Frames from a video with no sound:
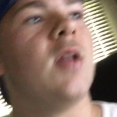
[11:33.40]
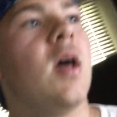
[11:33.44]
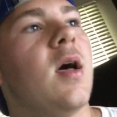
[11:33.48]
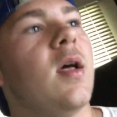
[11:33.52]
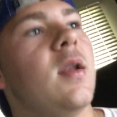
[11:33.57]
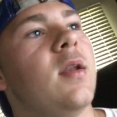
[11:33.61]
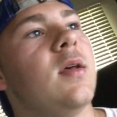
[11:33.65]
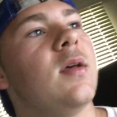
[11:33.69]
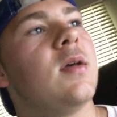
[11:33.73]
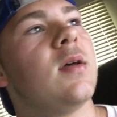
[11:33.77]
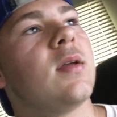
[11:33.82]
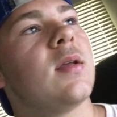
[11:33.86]

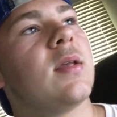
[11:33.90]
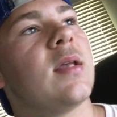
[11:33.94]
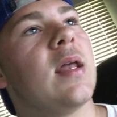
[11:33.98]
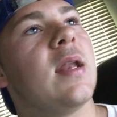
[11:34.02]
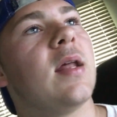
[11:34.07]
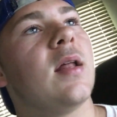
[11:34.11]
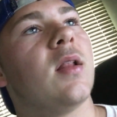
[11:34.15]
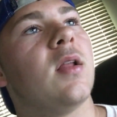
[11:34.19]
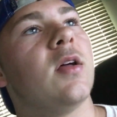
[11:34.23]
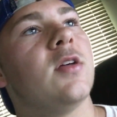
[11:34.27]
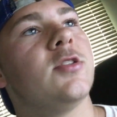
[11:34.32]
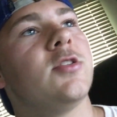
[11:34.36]
done
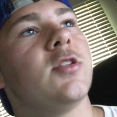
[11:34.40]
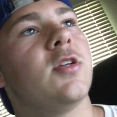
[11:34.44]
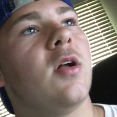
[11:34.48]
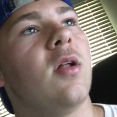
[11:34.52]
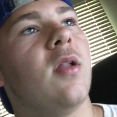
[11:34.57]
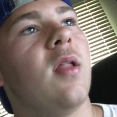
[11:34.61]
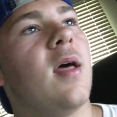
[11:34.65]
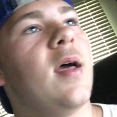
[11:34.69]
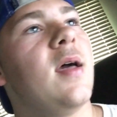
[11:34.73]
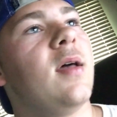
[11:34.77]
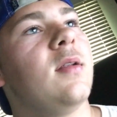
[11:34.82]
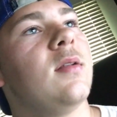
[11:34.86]
getting lunch and
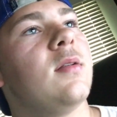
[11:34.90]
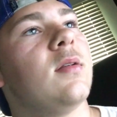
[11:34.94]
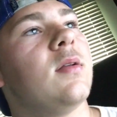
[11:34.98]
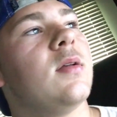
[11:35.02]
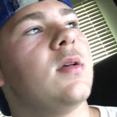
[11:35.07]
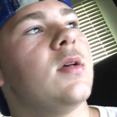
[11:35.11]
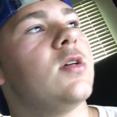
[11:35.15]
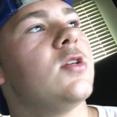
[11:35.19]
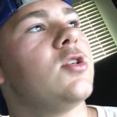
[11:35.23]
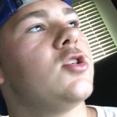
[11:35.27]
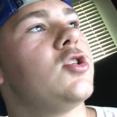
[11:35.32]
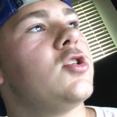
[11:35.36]
all that,
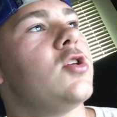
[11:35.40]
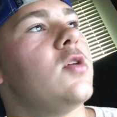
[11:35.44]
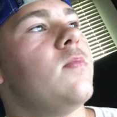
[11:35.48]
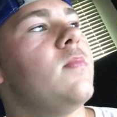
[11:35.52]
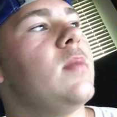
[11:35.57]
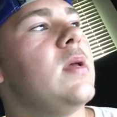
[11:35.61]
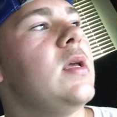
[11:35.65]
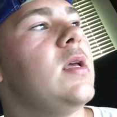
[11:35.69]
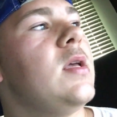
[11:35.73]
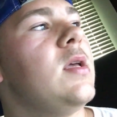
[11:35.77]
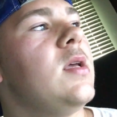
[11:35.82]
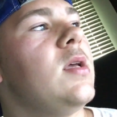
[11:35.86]
it should
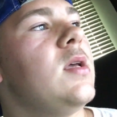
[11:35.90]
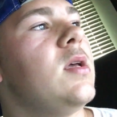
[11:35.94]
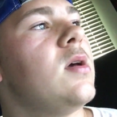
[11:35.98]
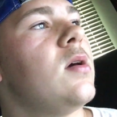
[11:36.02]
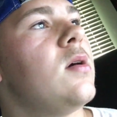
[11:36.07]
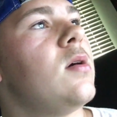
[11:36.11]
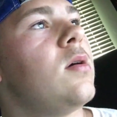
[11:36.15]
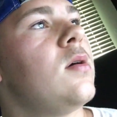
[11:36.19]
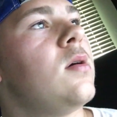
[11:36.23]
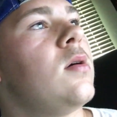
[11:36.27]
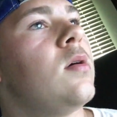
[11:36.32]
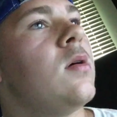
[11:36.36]
be,
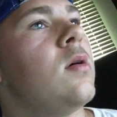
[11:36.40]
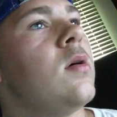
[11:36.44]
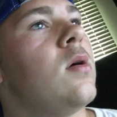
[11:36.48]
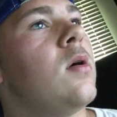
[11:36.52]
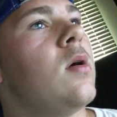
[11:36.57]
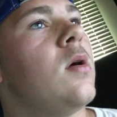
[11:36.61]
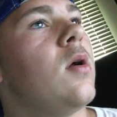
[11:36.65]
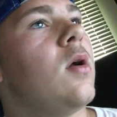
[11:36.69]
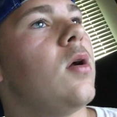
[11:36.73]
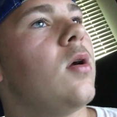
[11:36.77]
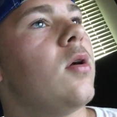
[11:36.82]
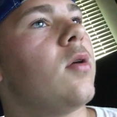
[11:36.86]

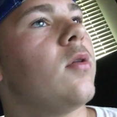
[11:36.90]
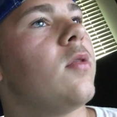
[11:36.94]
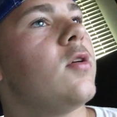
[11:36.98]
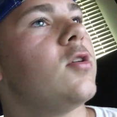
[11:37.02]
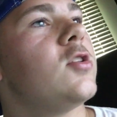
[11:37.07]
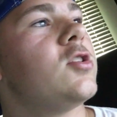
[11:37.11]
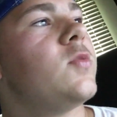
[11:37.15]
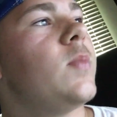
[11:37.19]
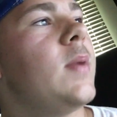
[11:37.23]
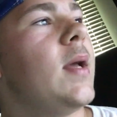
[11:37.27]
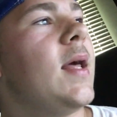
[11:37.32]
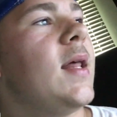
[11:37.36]
or
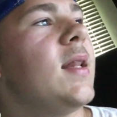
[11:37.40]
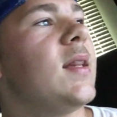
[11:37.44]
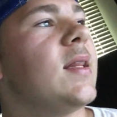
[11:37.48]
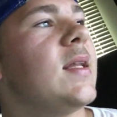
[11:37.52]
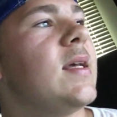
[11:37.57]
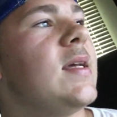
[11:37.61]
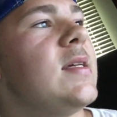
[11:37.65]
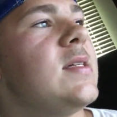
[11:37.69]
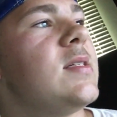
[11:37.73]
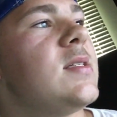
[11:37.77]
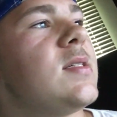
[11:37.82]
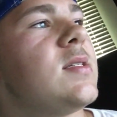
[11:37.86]
there should be at
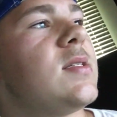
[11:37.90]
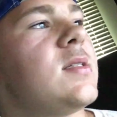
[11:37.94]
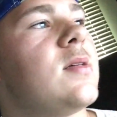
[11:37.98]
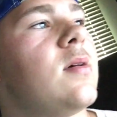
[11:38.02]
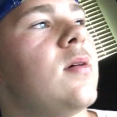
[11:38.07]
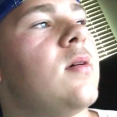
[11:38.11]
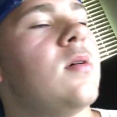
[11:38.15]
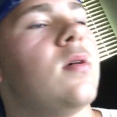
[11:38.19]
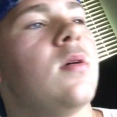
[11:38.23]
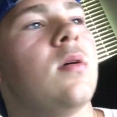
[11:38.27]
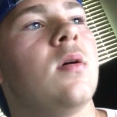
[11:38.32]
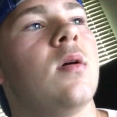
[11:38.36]
least
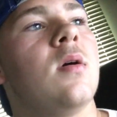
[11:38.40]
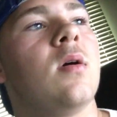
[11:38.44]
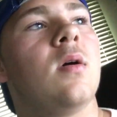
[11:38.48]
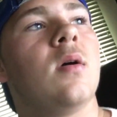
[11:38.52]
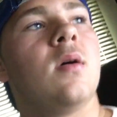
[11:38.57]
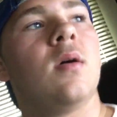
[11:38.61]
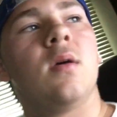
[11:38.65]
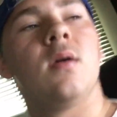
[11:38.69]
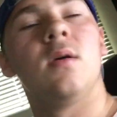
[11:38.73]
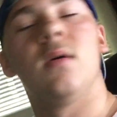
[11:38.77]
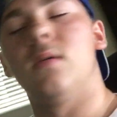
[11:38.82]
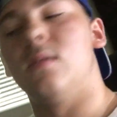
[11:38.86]

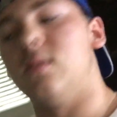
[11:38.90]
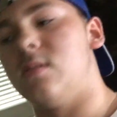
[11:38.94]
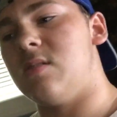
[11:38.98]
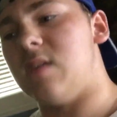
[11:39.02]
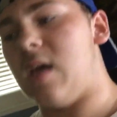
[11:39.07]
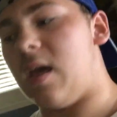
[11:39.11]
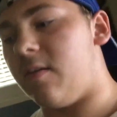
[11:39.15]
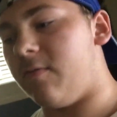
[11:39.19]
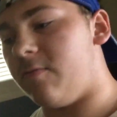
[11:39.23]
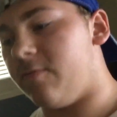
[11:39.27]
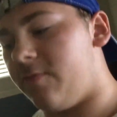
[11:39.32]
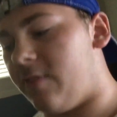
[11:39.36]

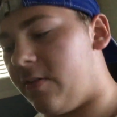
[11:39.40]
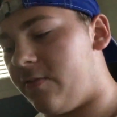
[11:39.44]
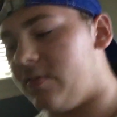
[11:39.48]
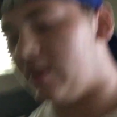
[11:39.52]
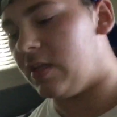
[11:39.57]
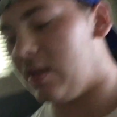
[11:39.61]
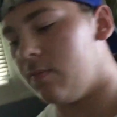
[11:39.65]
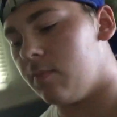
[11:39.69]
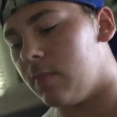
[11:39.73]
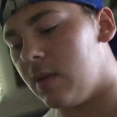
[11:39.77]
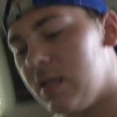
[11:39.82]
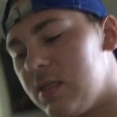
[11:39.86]
10,
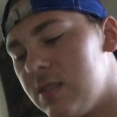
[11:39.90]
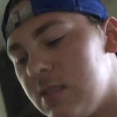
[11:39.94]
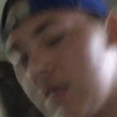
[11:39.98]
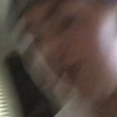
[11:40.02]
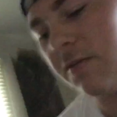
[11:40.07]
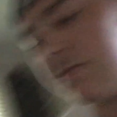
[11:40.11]
15 minutes